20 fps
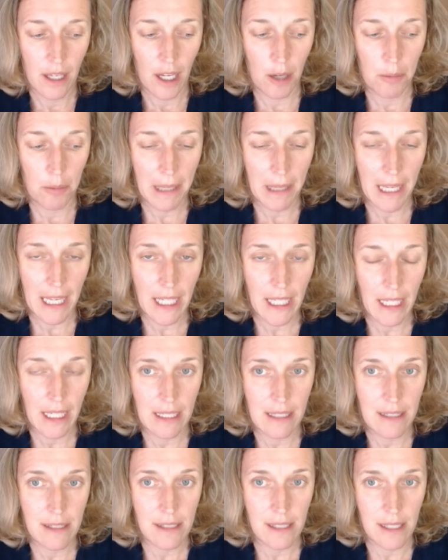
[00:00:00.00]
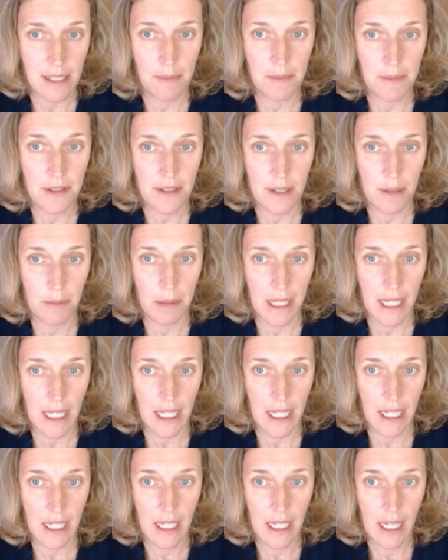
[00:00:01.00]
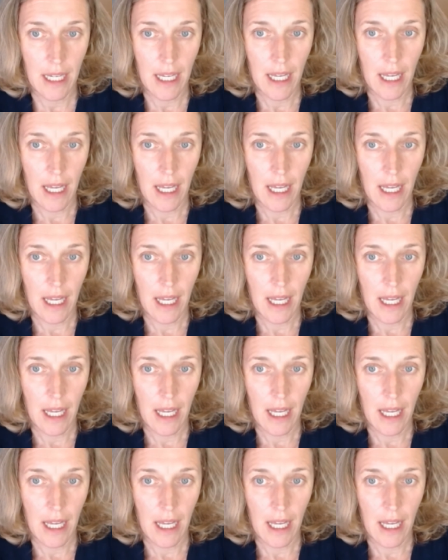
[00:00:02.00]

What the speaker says: opinion seems to be